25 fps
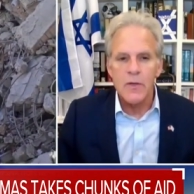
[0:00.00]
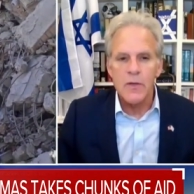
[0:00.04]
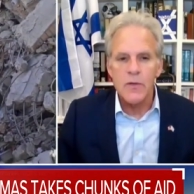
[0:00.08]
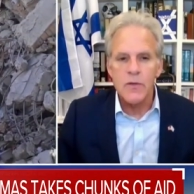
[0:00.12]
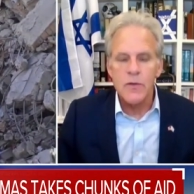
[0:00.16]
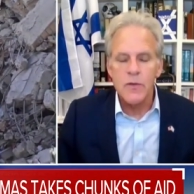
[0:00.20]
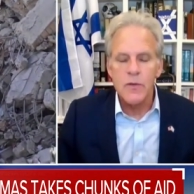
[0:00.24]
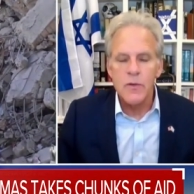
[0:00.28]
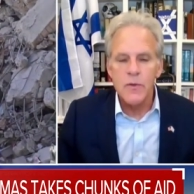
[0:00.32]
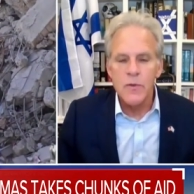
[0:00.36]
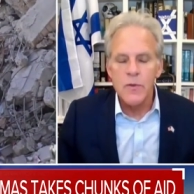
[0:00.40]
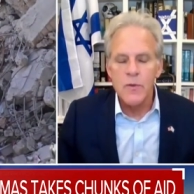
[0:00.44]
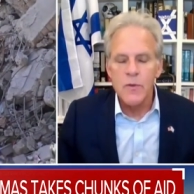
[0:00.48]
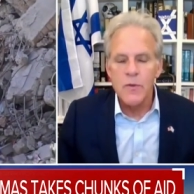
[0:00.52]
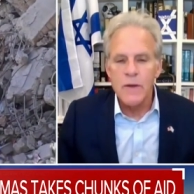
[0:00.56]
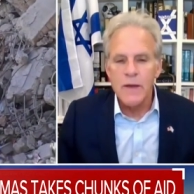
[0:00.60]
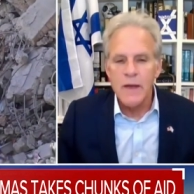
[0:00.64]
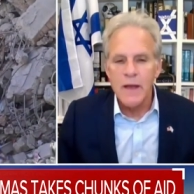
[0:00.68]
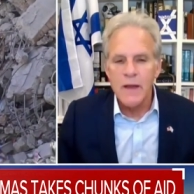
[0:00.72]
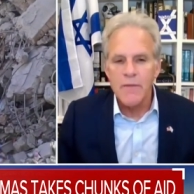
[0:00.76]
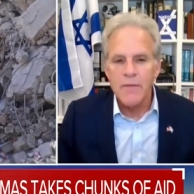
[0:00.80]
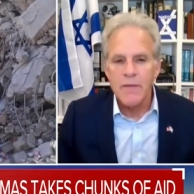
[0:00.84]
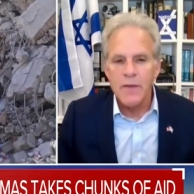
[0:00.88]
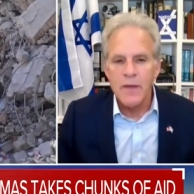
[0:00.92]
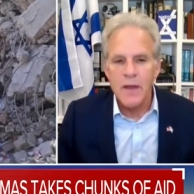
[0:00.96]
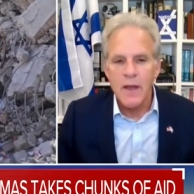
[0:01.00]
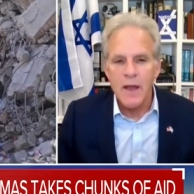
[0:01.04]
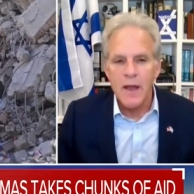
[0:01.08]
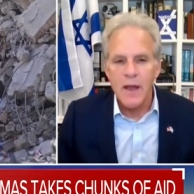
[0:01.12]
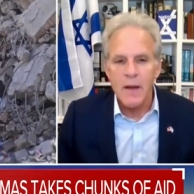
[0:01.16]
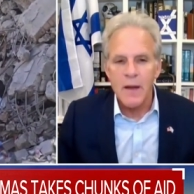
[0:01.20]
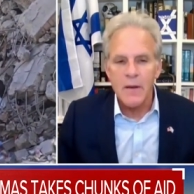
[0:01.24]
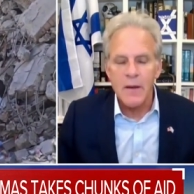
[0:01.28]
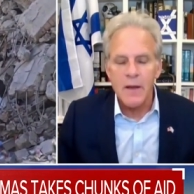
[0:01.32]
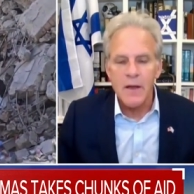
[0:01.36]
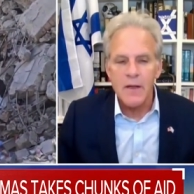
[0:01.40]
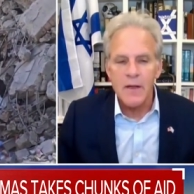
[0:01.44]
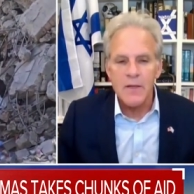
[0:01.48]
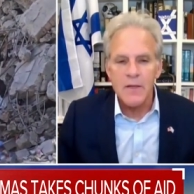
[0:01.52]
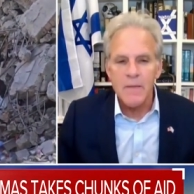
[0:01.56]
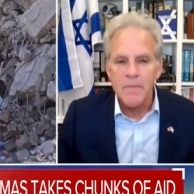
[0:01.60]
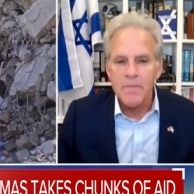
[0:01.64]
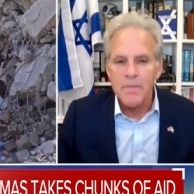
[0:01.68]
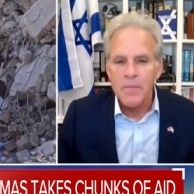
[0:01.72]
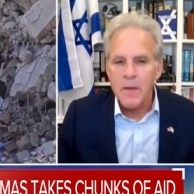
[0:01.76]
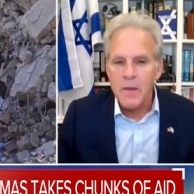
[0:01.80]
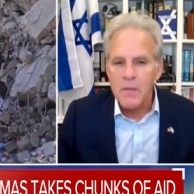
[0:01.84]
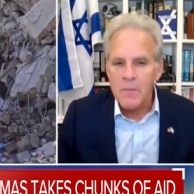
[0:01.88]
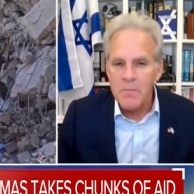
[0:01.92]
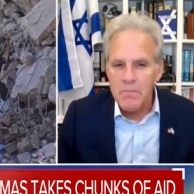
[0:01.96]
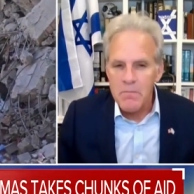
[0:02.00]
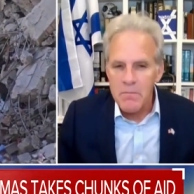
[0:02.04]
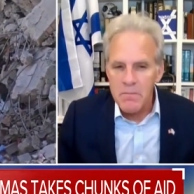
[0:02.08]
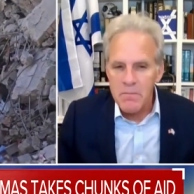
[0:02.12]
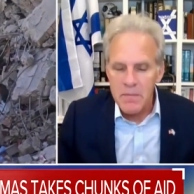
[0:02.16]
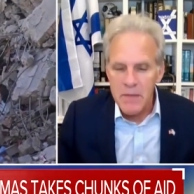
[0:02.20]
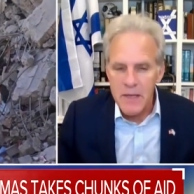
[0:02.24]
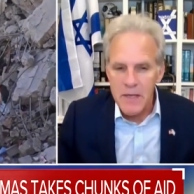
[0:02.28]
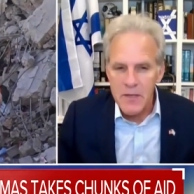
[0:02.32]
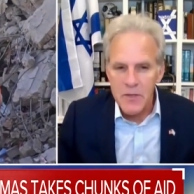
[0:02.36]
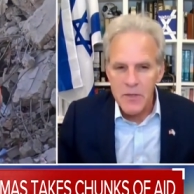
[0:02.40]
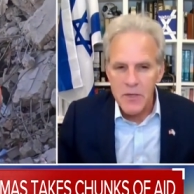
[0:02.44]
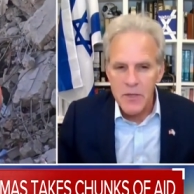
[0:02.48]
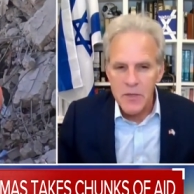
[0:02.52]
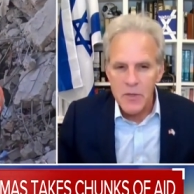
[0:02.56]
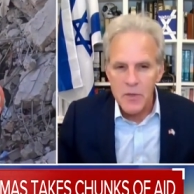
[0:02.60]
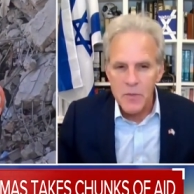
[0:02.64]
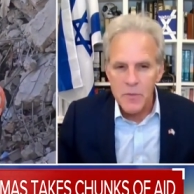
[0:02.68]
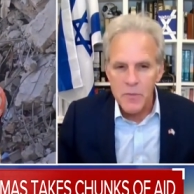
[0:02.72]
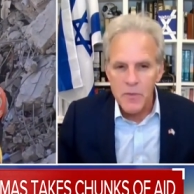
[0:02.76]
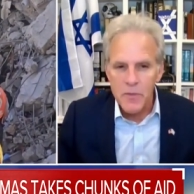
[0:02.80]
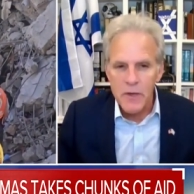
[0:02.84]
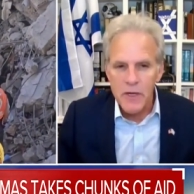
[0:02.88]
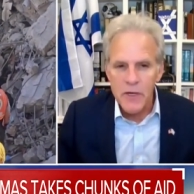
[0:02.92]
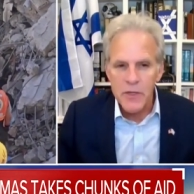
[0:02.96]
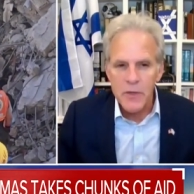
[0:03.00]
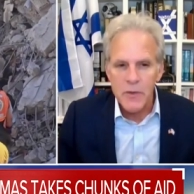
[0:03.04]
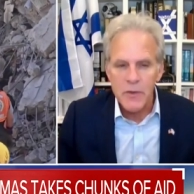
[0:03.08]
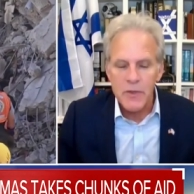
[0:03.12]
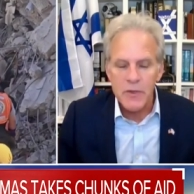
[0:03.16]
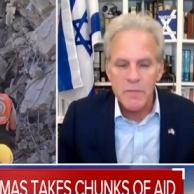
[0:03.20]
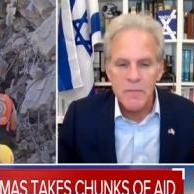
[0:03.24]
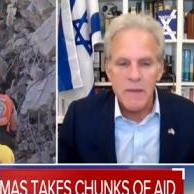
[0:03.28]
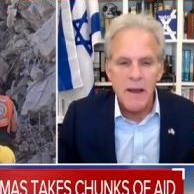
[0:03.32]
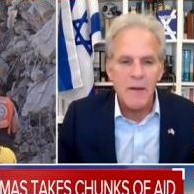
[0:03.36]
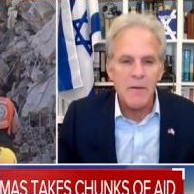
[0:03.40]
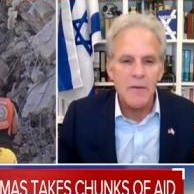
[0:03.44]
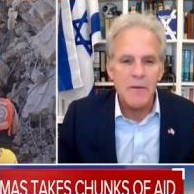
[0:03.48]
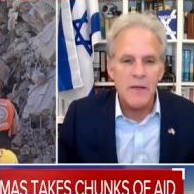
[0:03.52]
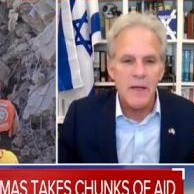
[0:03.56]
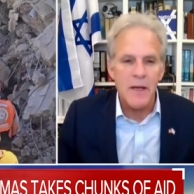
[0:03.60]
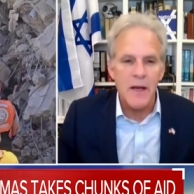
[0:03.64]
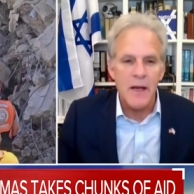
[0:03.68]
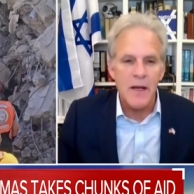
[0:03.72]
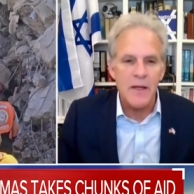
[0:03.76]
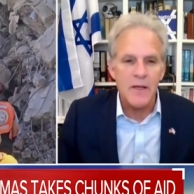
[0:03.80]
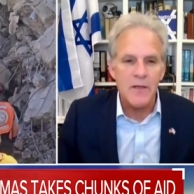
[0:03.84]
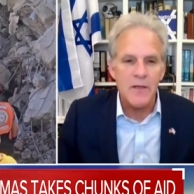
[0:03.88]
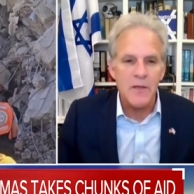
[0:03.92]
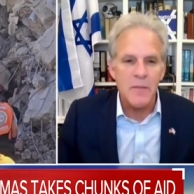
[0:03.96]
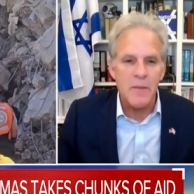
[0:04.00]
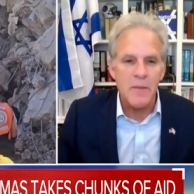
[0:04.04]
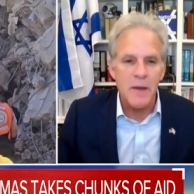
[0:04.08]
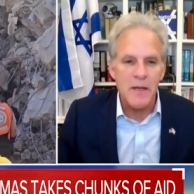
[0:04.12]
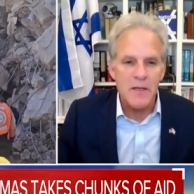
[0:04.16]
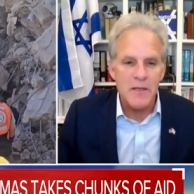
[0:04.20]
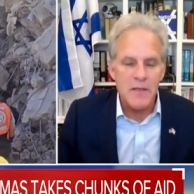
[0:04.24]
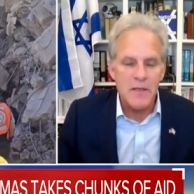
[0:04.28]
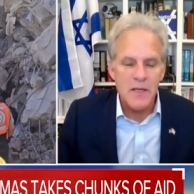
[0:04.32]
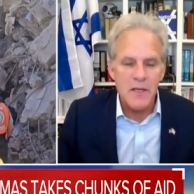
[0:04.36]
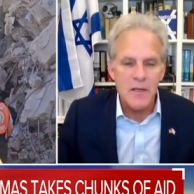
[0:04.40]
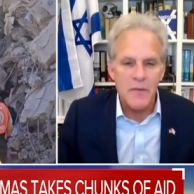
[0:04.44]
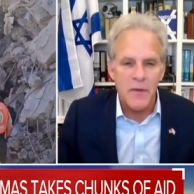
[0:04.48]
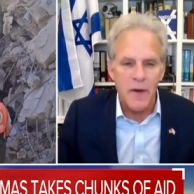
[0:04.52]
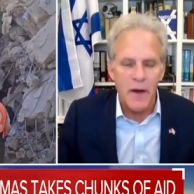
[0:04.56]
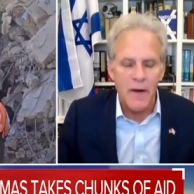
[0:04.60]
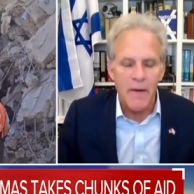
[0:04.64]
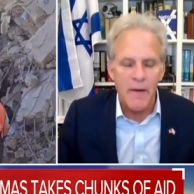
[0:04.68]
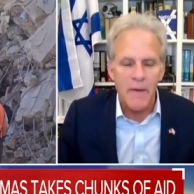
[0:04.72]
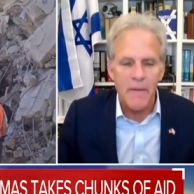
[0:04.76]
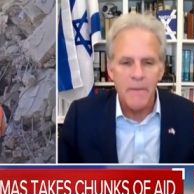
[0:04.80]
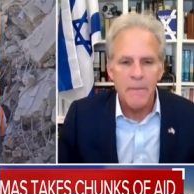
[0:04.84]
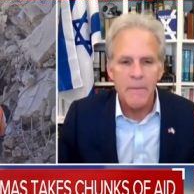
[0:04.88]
to give the aid, because international pressure is mounting on us to make a ceasefire.